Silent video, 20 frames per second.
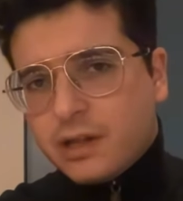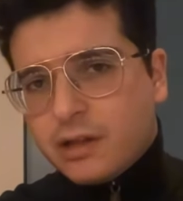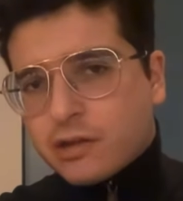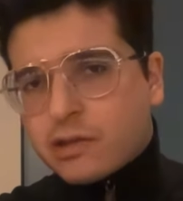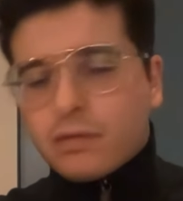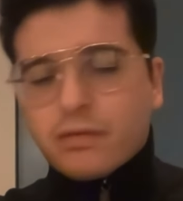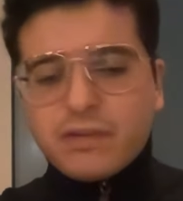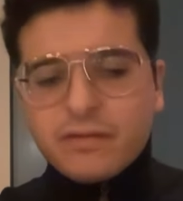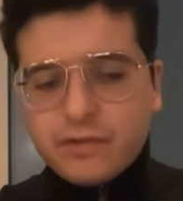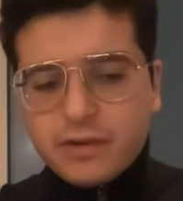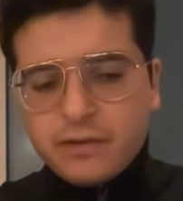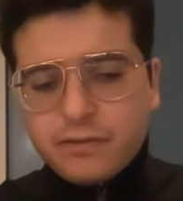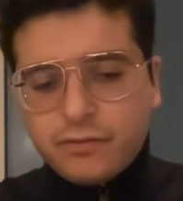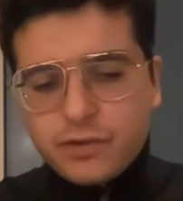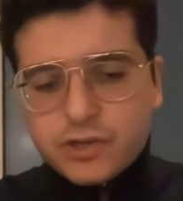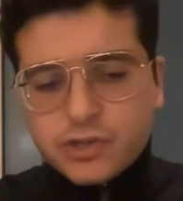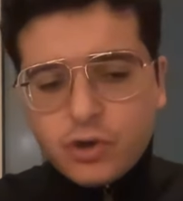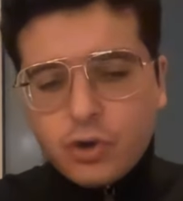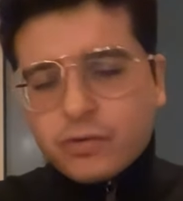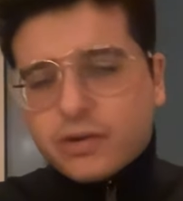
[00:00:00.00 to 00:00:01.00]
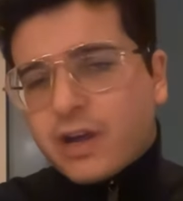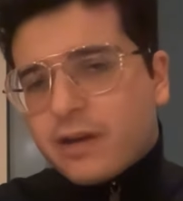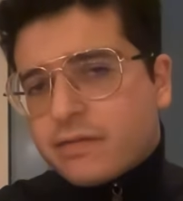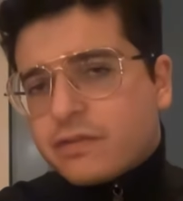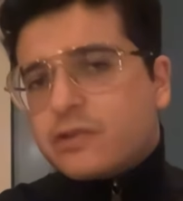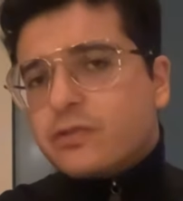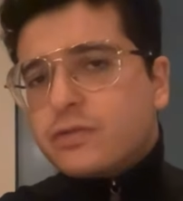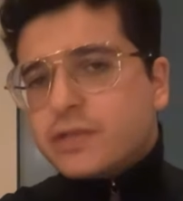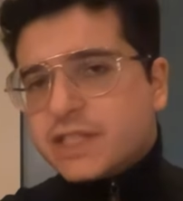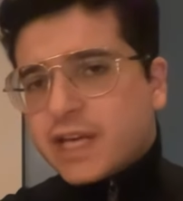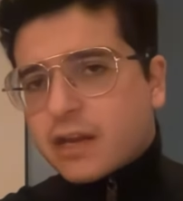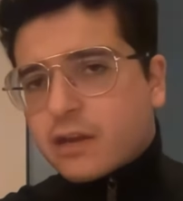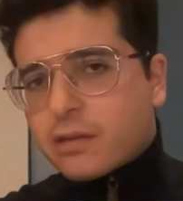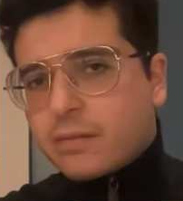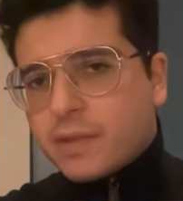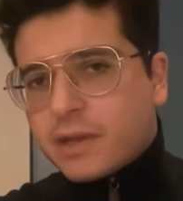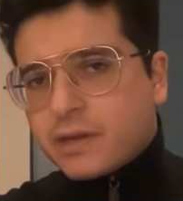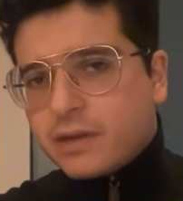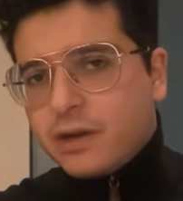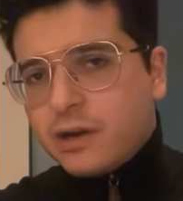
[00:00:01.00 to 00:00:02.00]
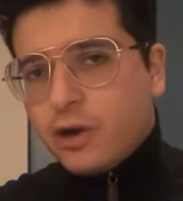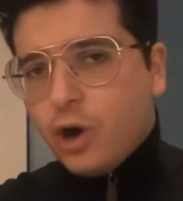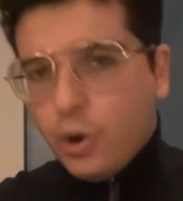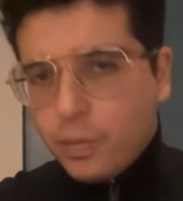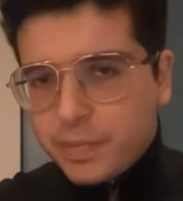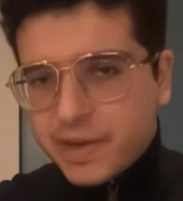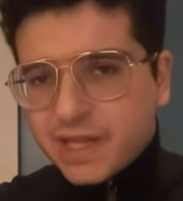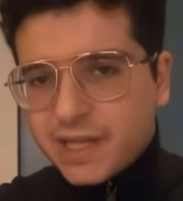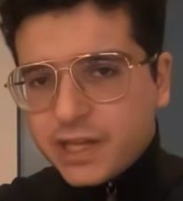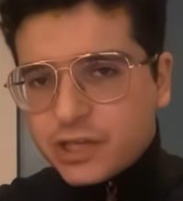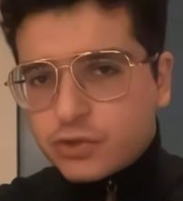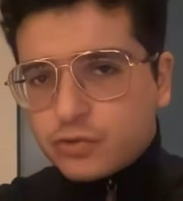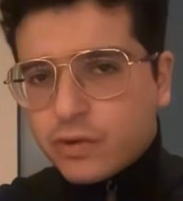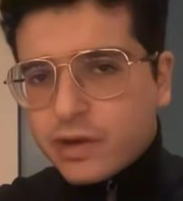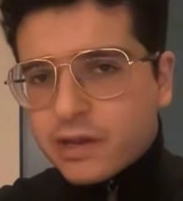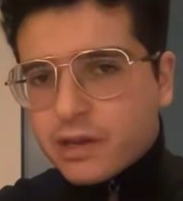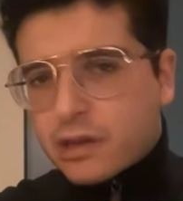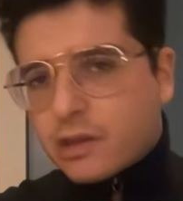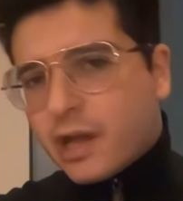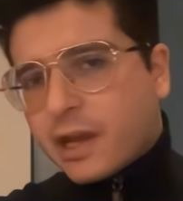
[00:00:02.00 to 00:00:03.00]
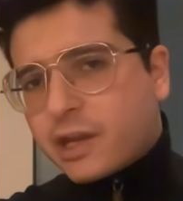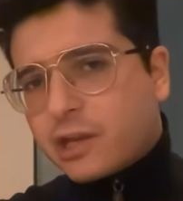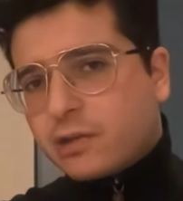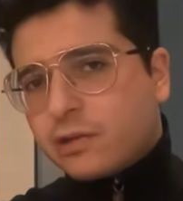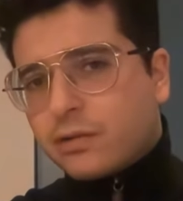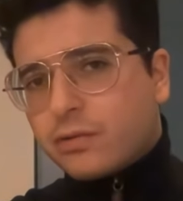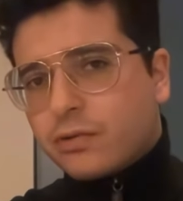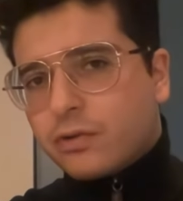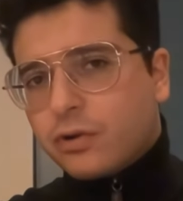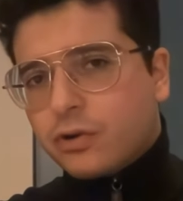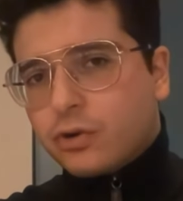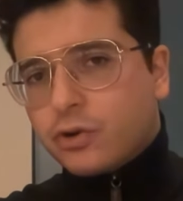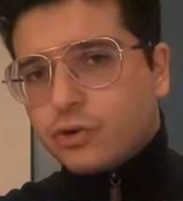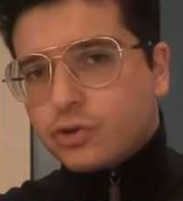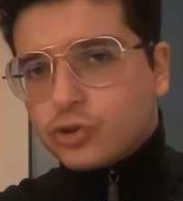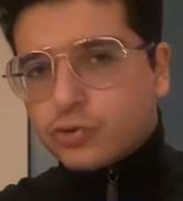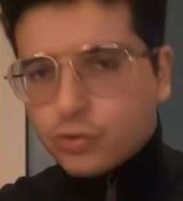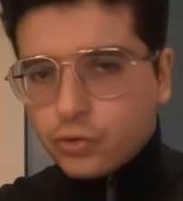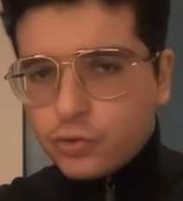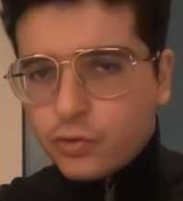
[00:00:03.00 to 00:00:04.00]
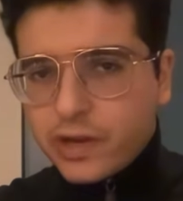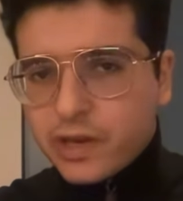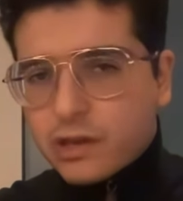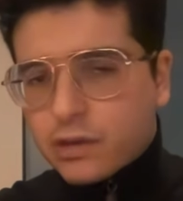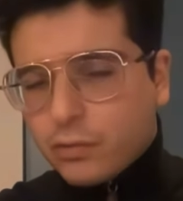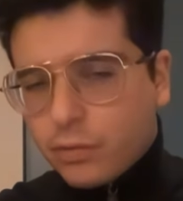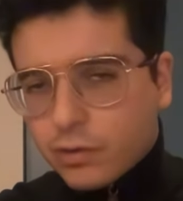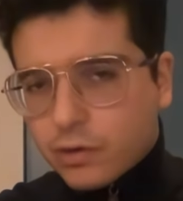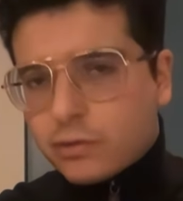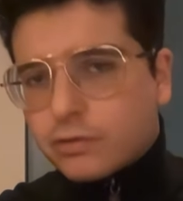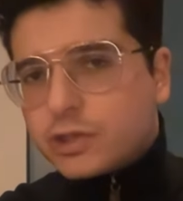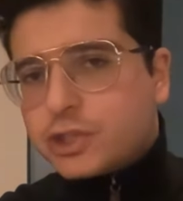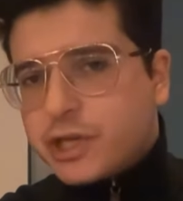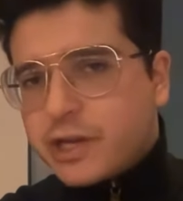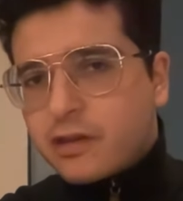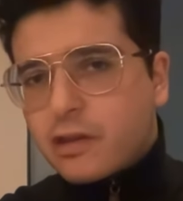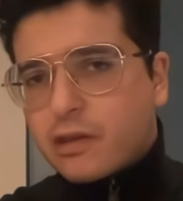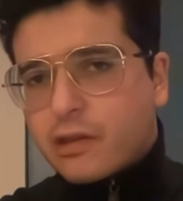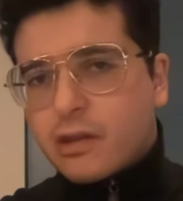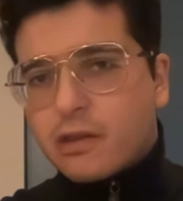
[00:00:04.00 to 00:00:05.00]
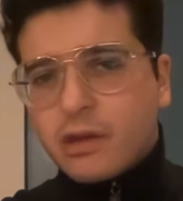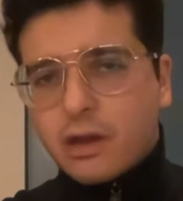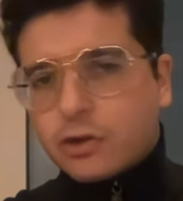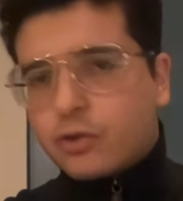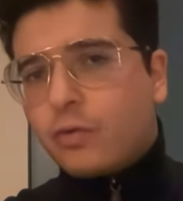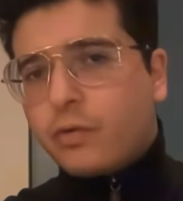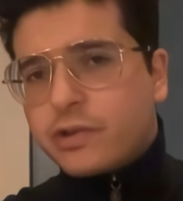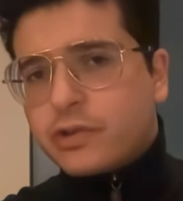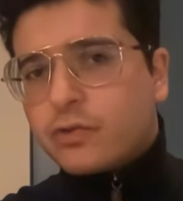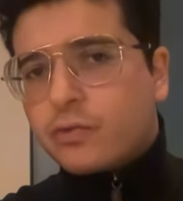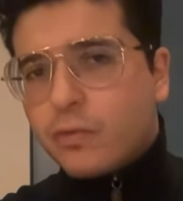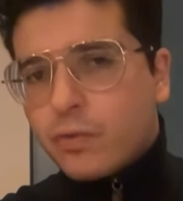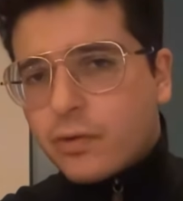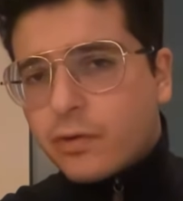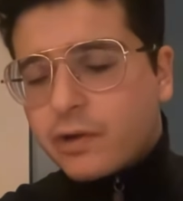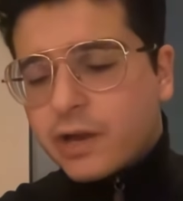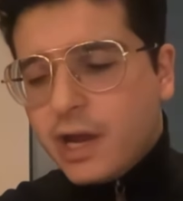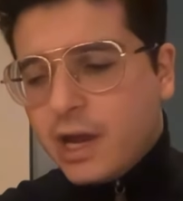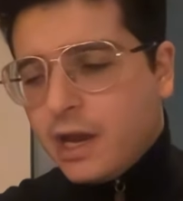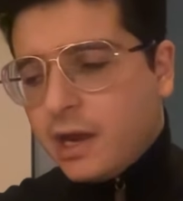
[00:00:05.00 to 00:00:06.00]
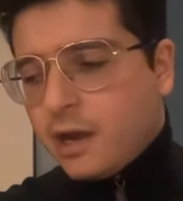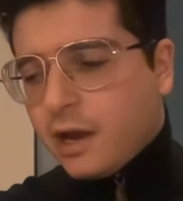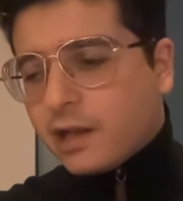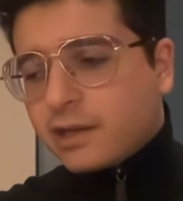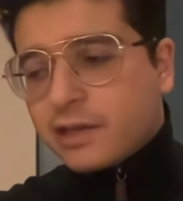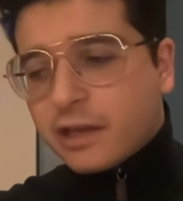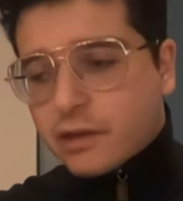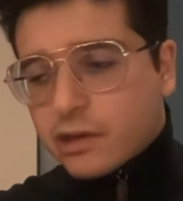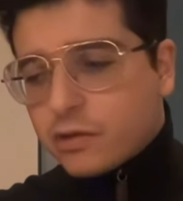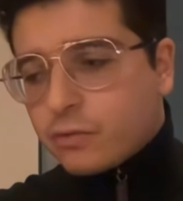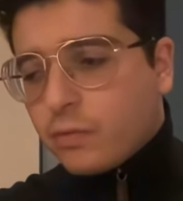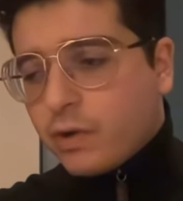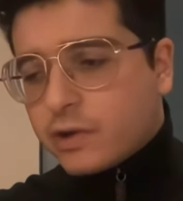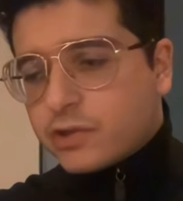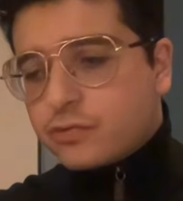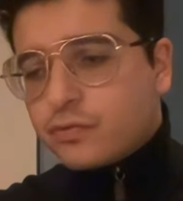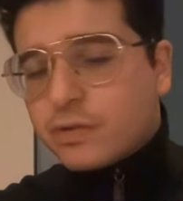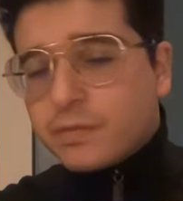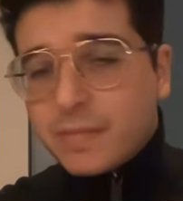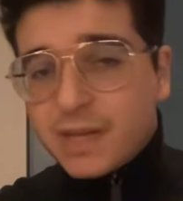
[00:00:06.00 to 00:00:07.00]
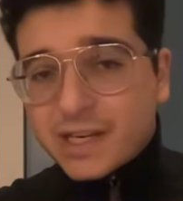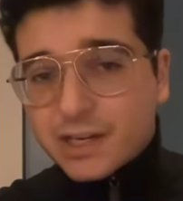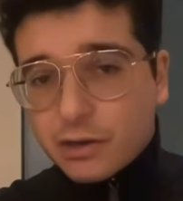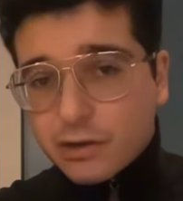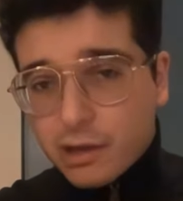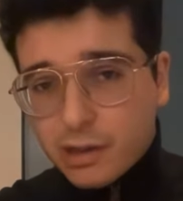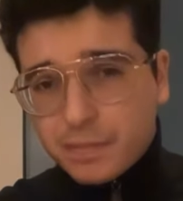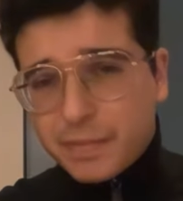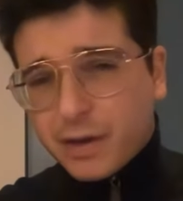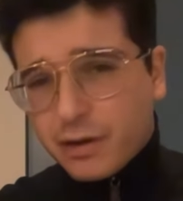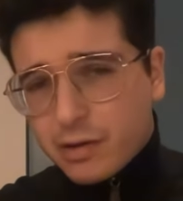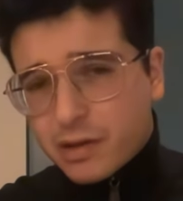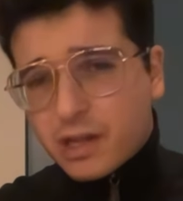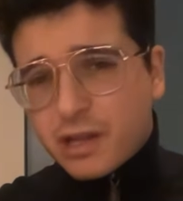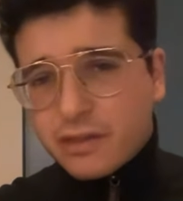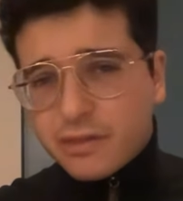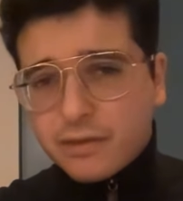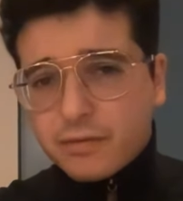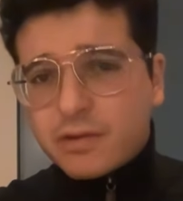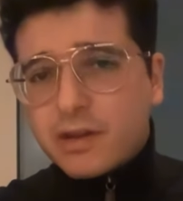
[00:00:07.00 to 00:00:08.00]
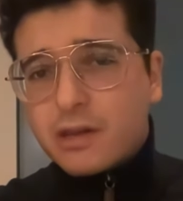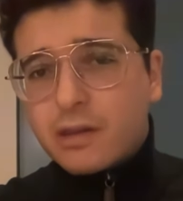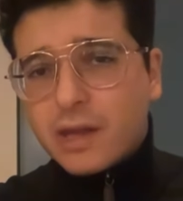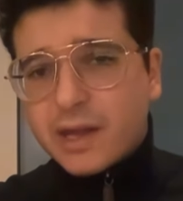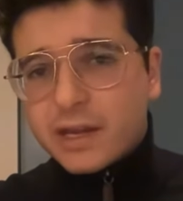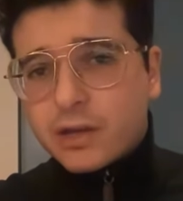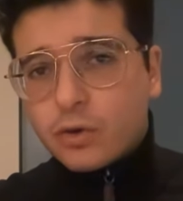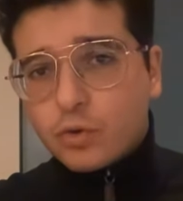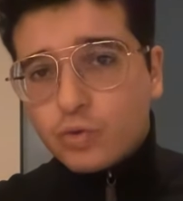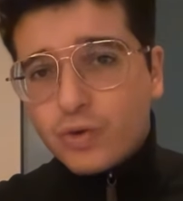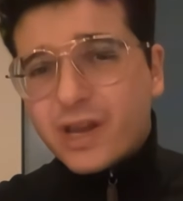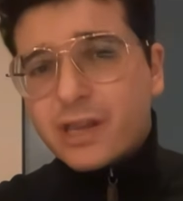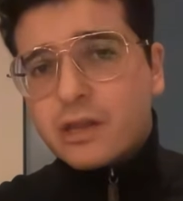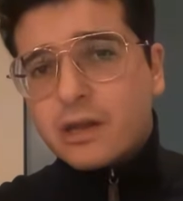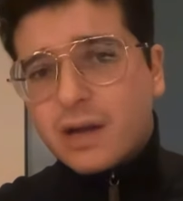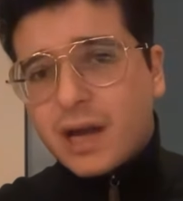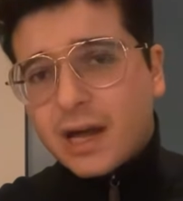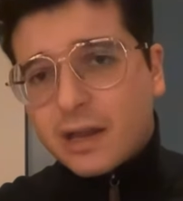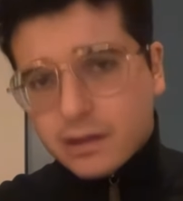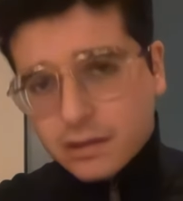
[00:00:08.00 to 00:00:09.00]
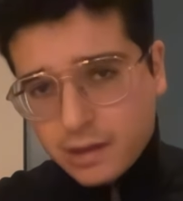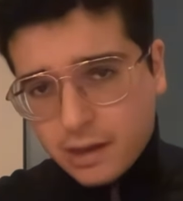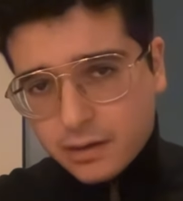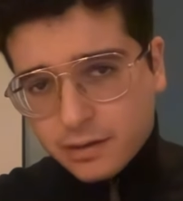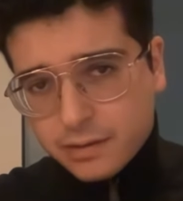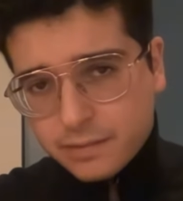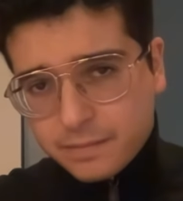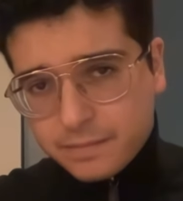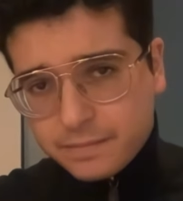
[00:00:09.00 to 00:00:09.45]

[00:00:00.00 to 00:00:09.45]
So even if we don't have the New Testament, appealing to a secular, true historical Jesus is not going to work unless you want to admit conspiracy theories like Reza Aslan.